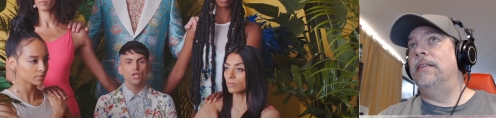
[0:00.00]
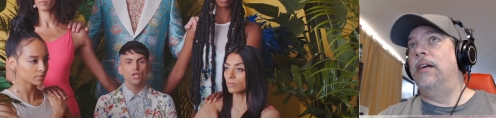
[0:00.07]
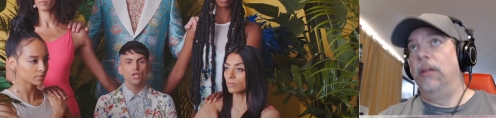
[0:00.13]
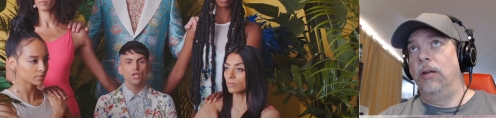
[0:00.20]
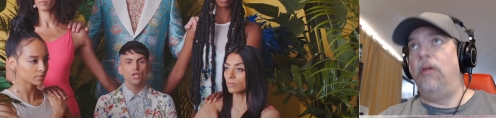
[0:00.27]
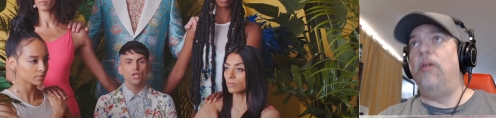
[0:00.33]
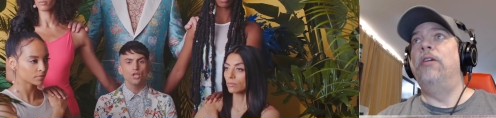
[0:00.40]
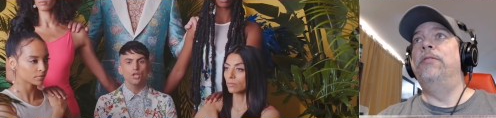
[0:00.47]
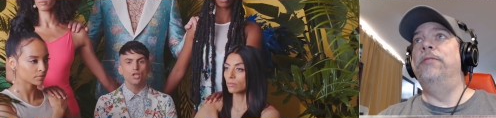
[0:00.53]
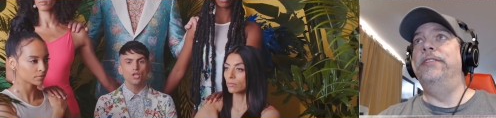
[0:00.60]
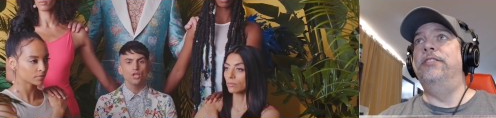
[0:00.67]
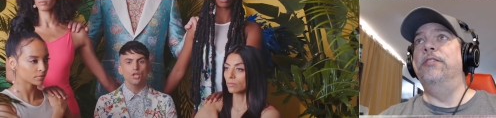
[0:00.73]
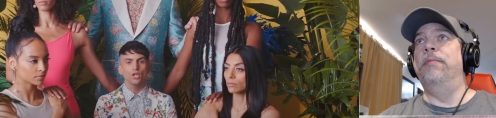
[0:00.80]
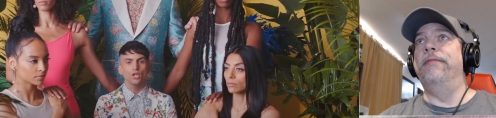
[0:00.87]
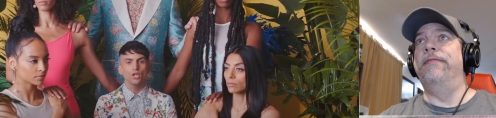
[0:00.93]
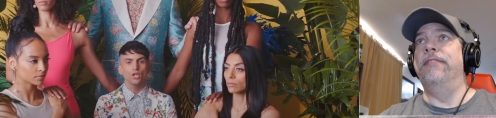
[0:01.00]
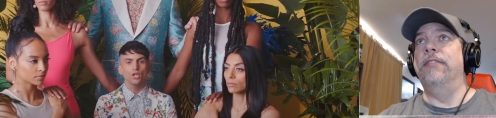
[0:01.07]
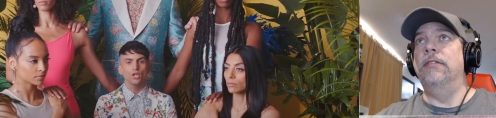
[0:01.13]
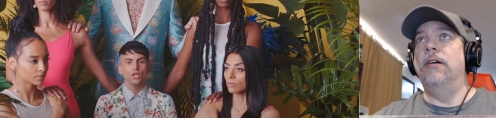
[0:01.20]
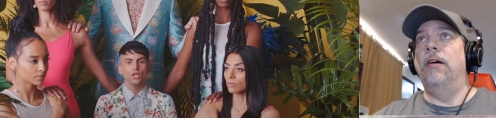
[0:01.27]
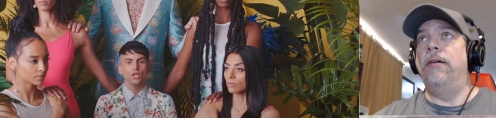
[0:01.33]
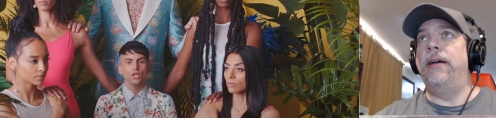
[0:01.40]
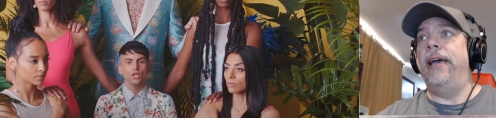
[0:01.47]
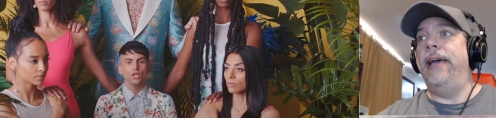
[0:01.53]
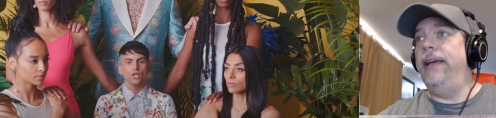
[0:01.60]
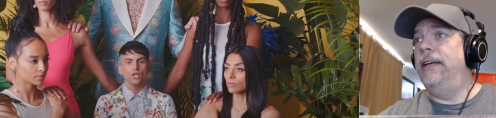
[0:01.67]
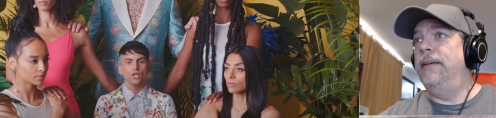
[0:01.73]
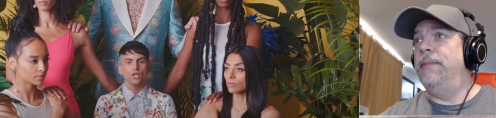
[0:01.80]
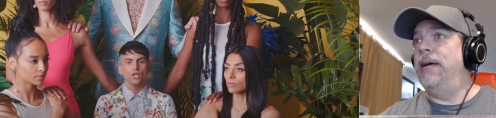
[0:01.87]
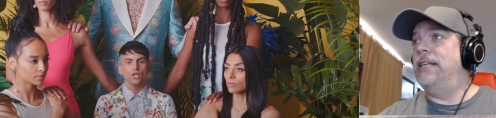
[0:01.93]
Speaker 1: along with superfruit.
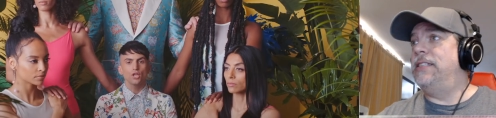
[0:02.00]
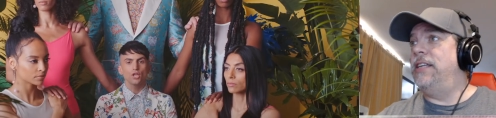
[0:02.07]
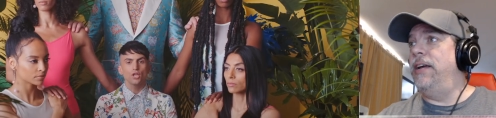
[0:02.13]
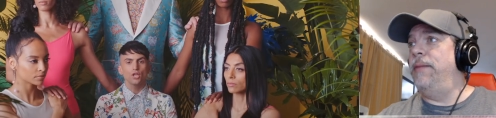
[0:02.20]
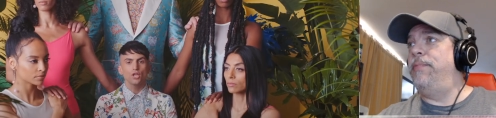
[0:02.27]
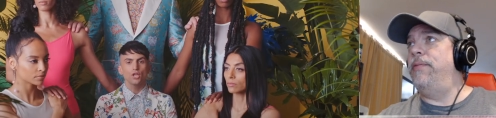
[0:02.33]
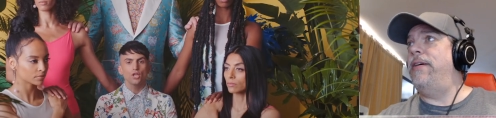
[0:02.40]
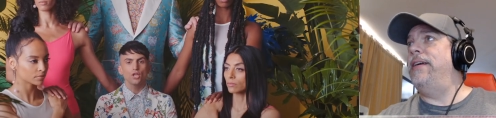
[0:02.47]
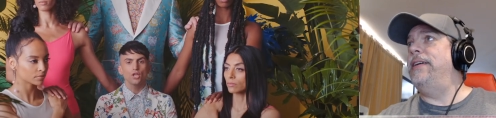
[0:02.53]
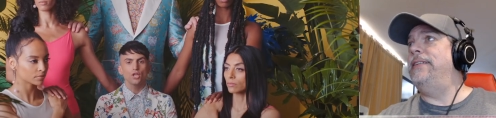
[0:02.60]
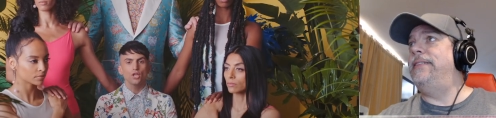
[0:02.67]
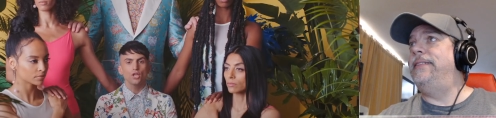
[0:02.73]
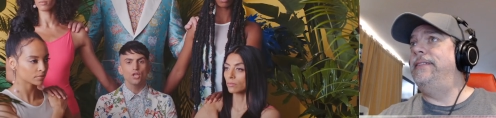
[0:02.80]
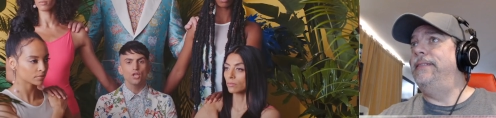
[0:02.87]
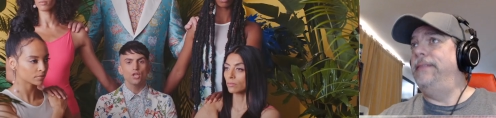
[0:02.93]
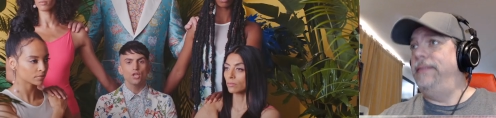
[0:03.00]
Okay, imaginary parties.